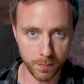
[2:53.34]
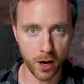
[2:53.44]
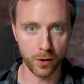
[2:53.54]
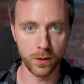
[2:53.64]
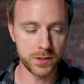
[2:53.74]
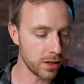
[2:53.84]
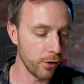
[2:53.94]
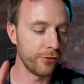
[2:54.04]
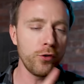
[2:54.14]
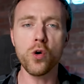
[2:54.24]
mode, so
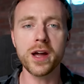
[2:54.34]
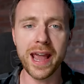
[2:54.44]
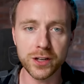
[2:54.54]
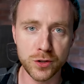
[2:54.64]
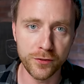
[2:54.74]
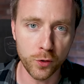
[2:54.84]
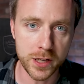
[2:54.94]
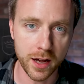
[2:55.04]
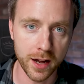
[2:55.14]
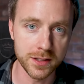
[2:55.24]
four K at two hundred
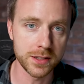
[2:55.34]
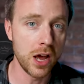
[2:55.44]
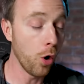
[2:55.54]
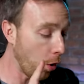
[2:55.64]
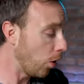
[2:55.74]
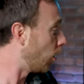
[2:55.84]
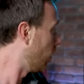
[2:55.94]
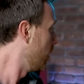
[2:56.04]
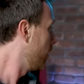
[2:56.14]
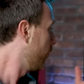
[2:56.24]
forty hertz
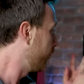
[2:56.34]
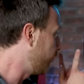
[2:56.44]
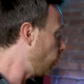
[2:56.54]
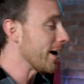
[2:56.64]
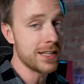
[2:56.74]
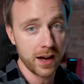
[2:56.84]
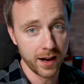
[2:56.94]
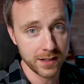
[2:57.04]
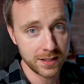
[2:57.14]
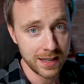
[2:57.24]
or four hundred eighty
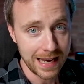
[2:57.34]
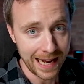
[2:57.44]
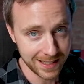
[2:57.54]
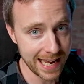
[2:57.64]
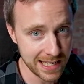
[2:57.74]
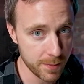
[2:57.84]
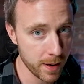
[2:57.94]
hertz at ten eighty